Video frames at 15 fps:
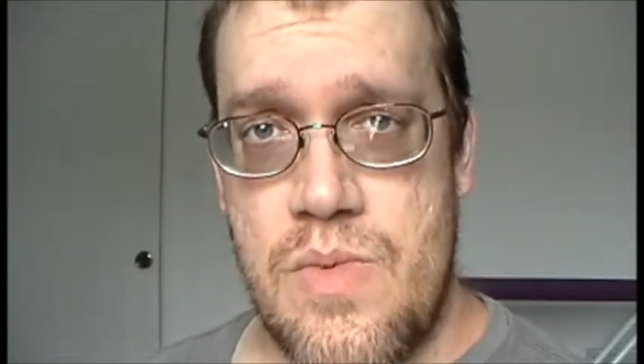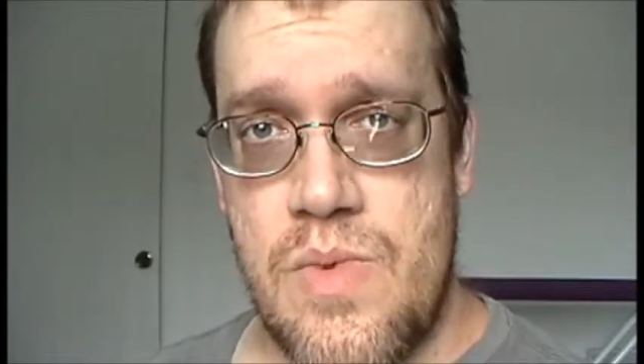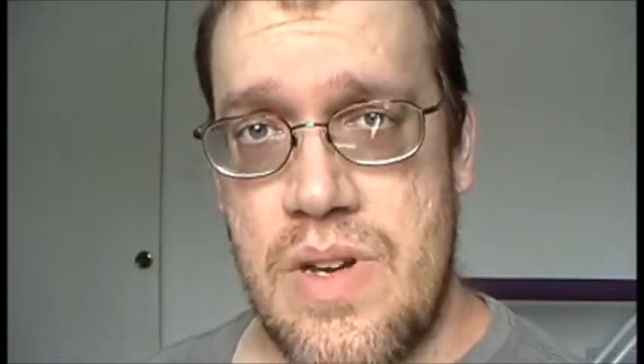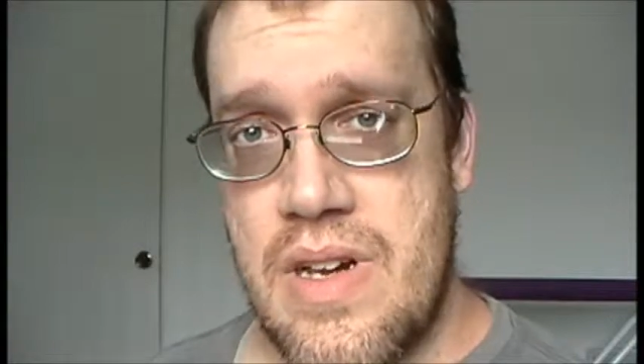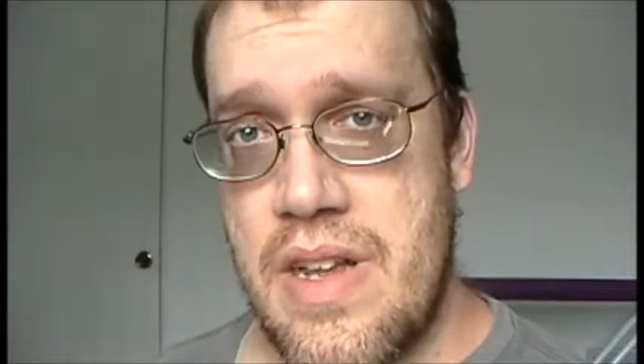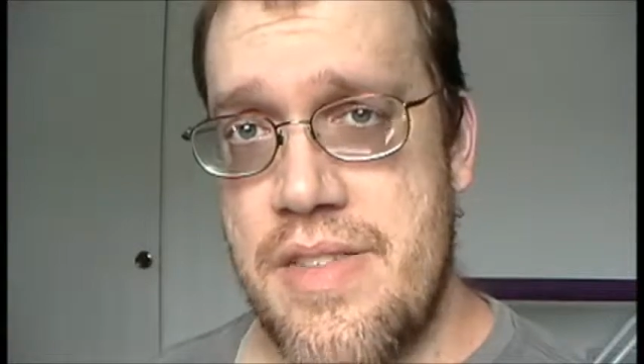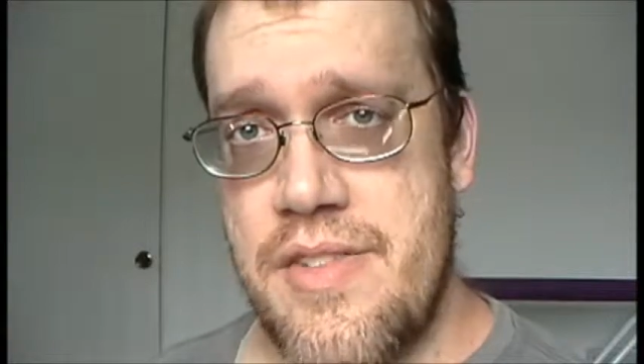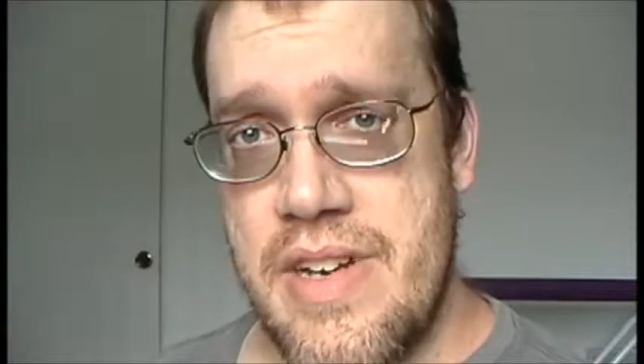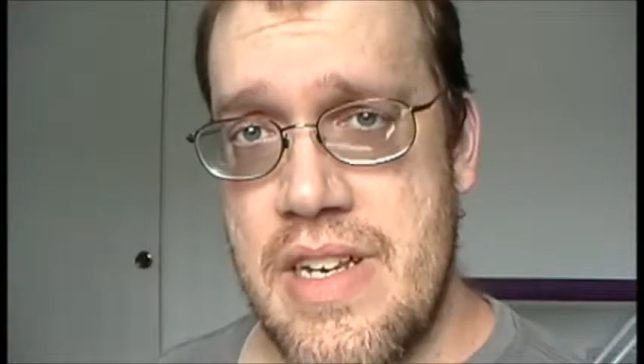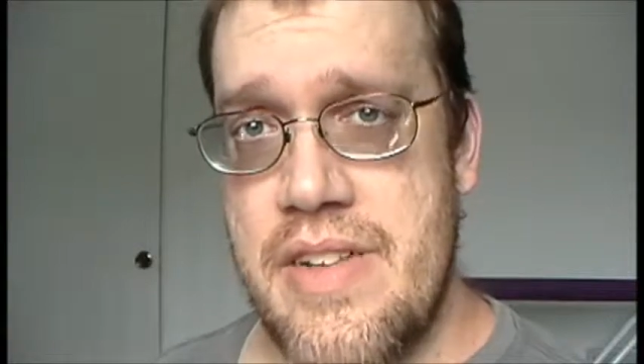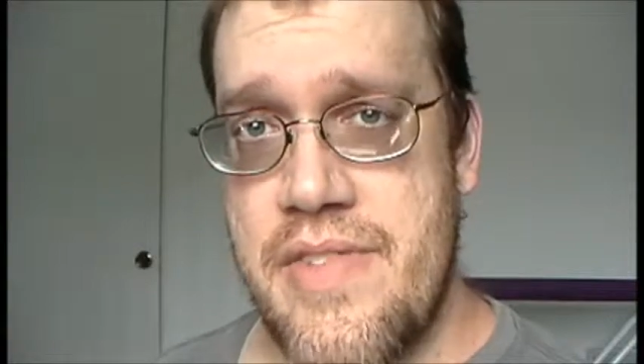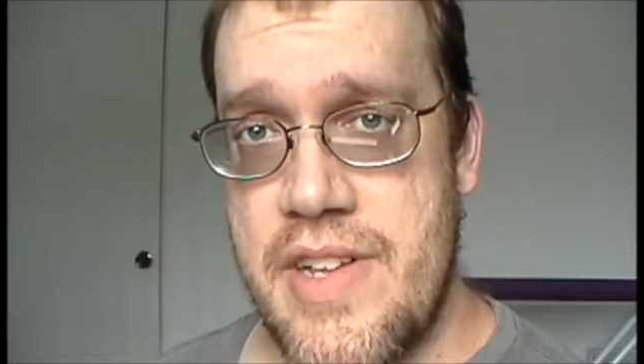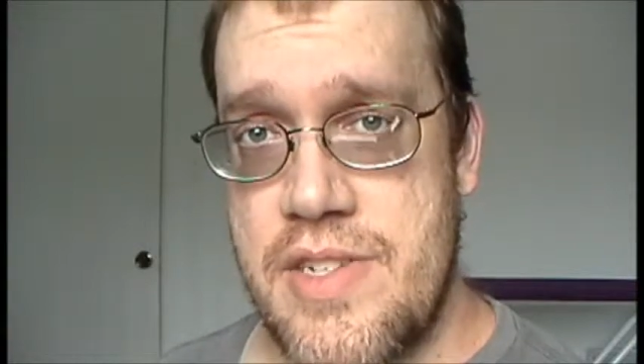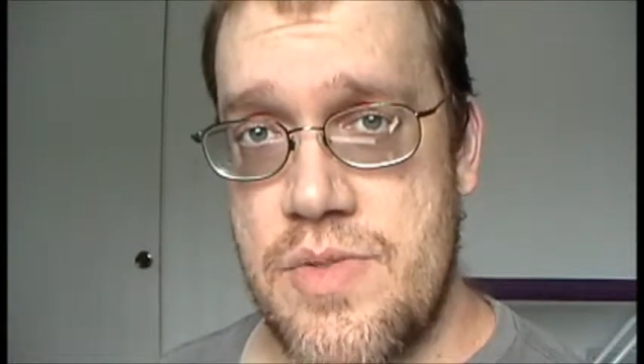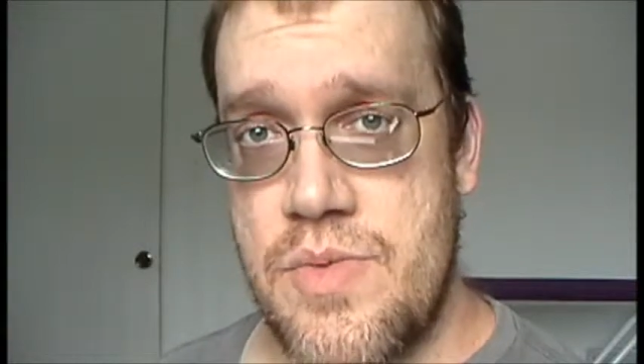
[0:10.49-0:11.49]
when another
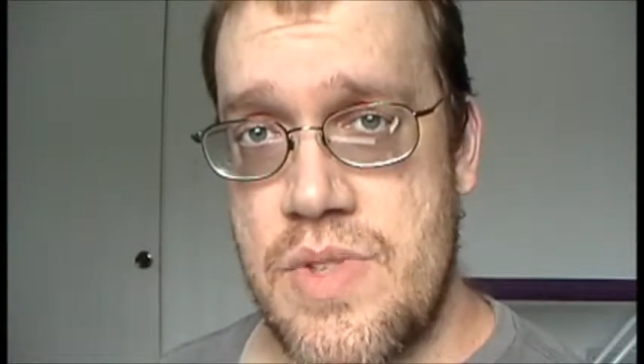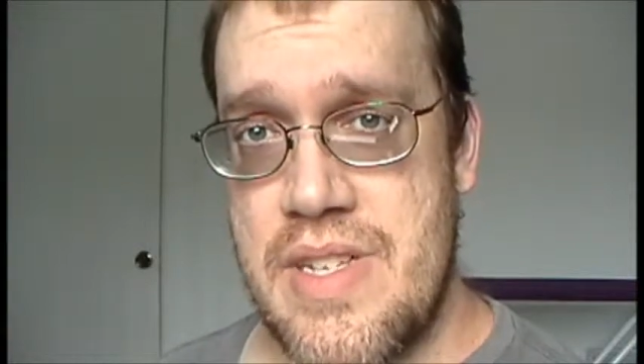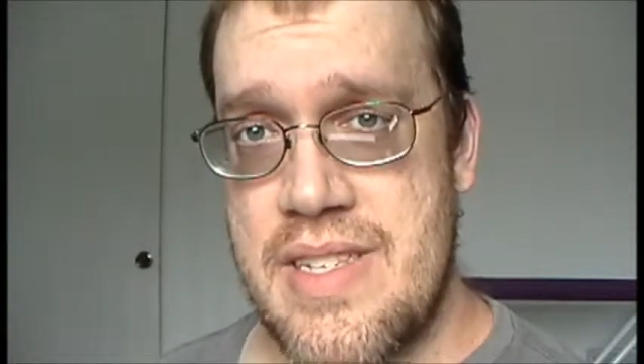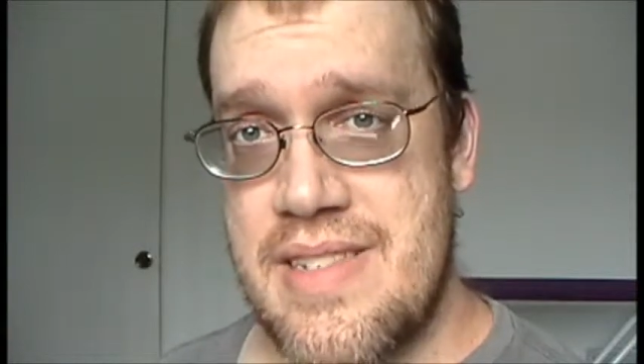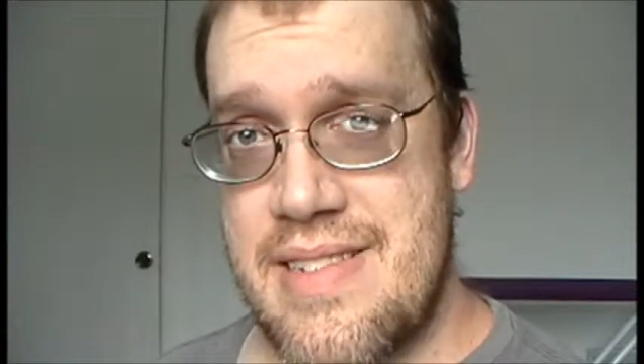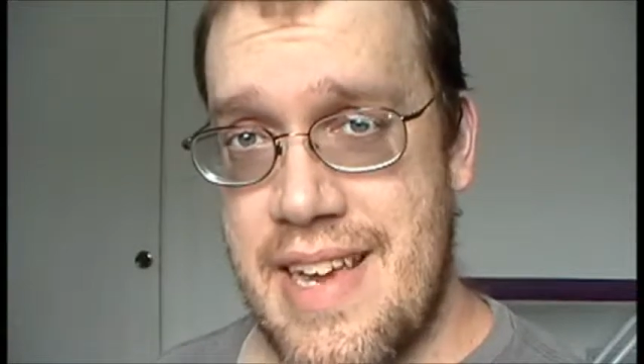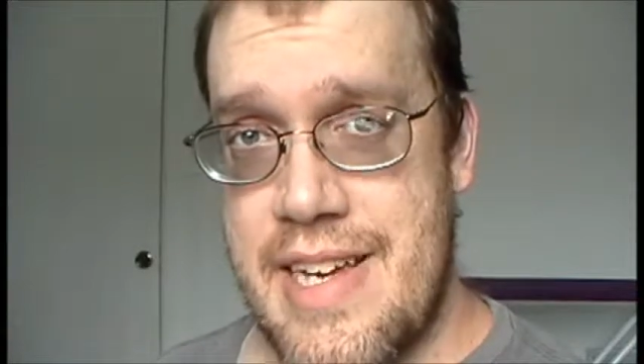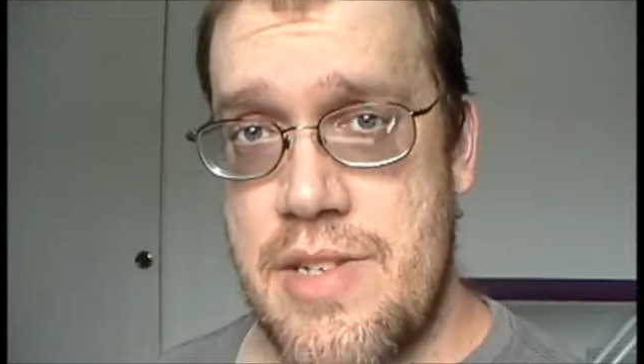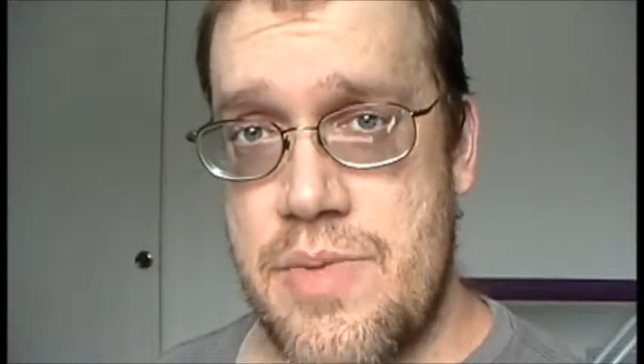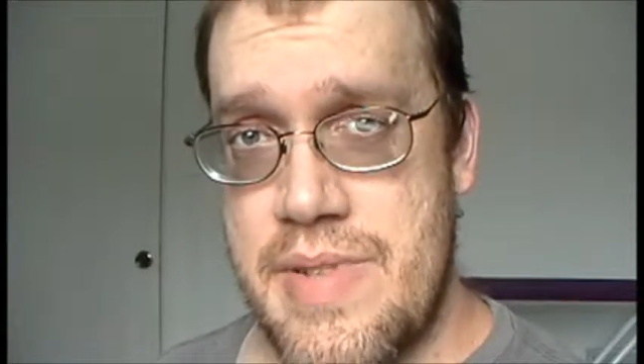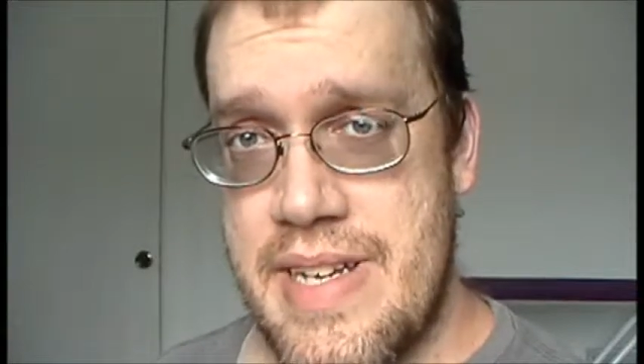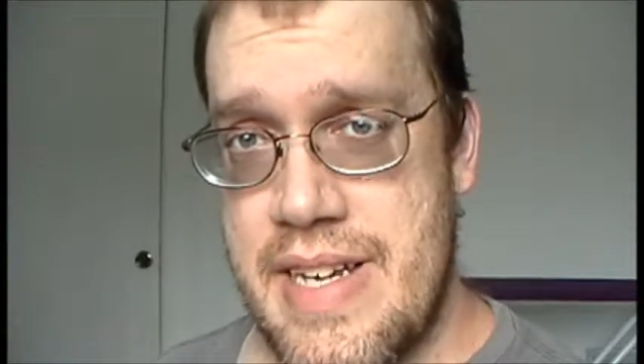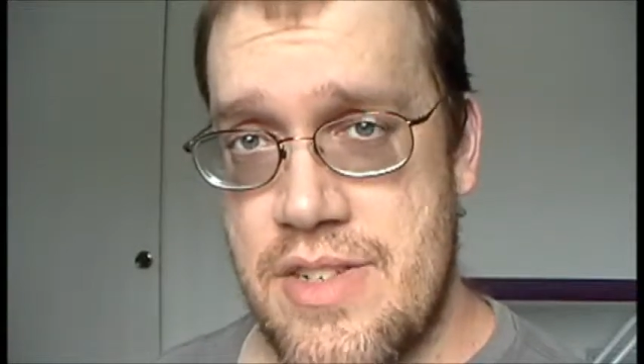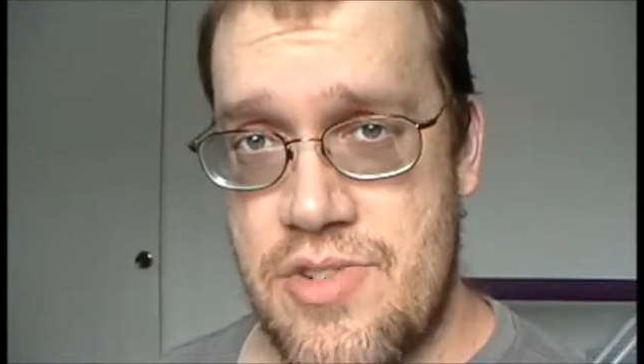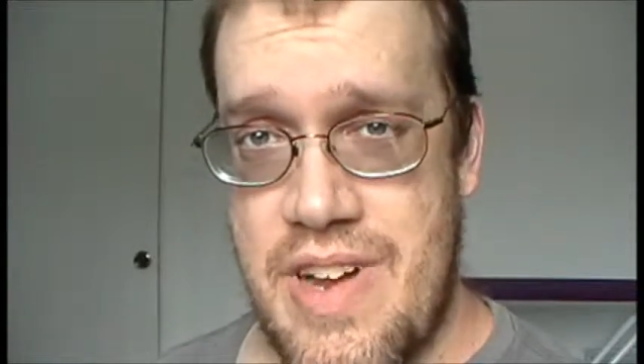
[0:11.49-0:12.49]
individual is
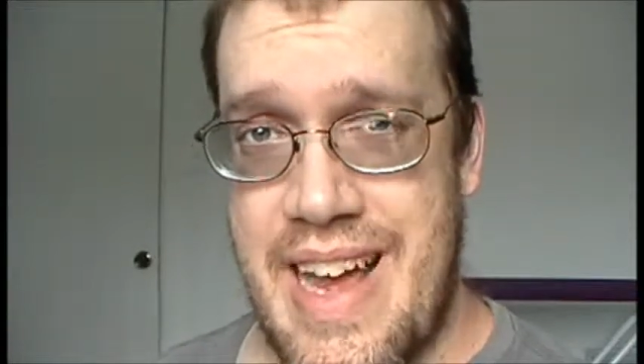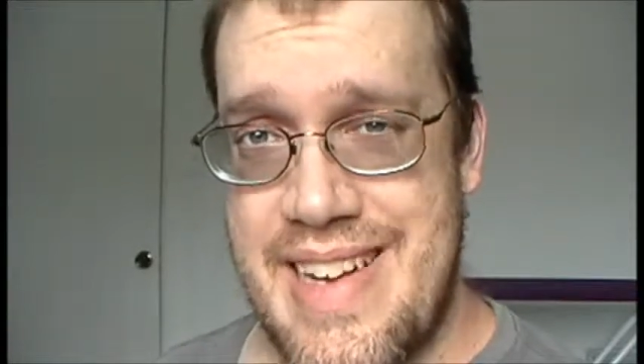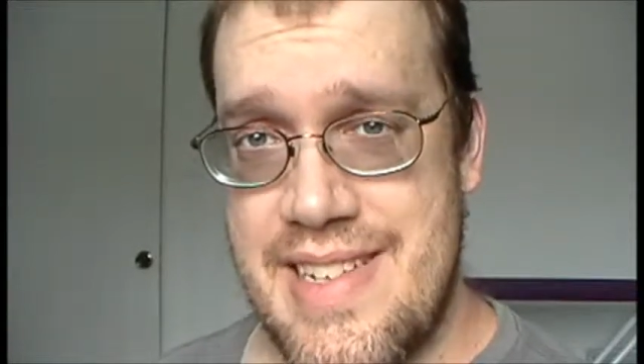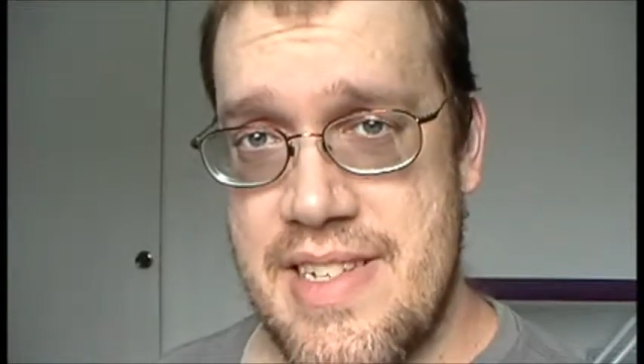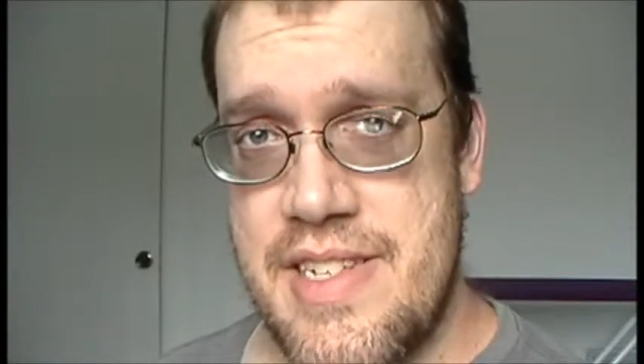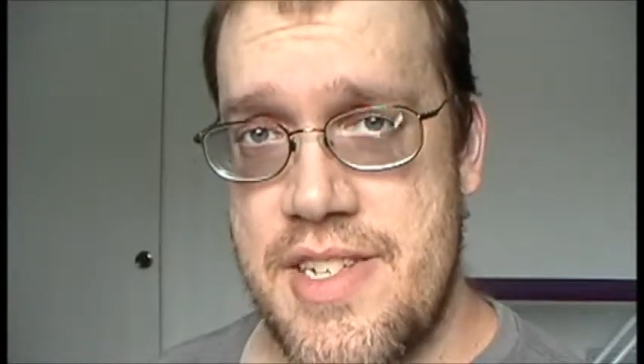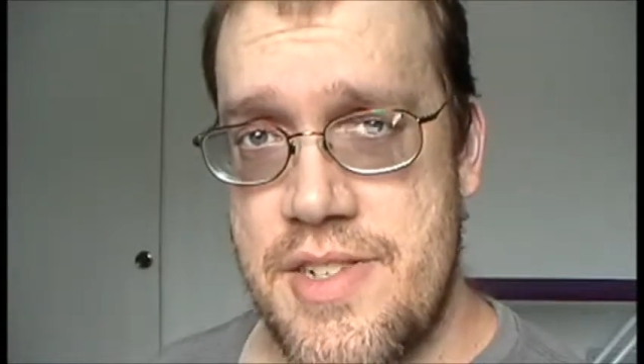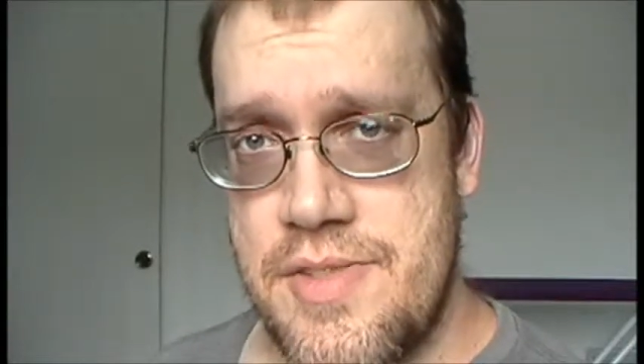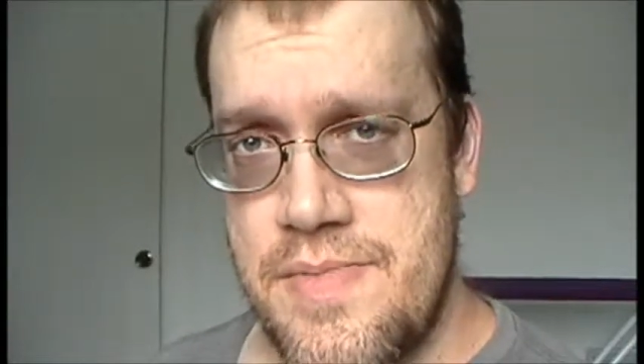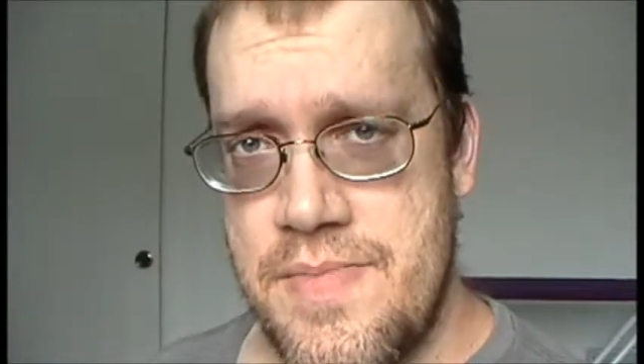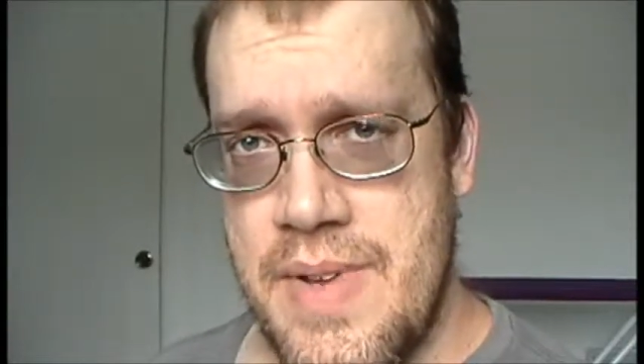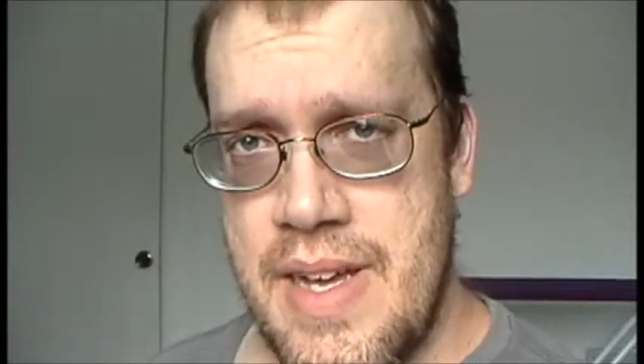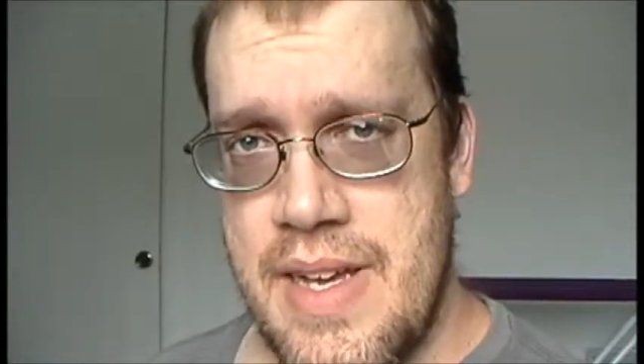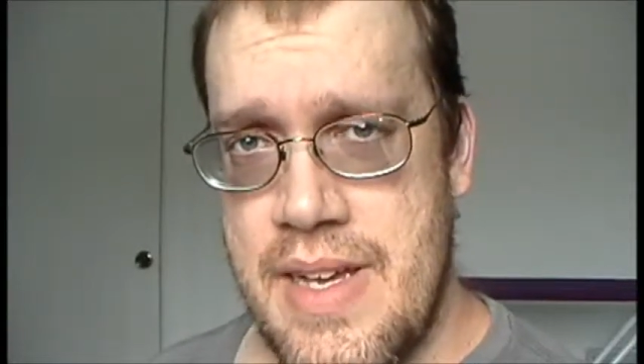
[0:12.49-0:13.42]
sexually attracted to you?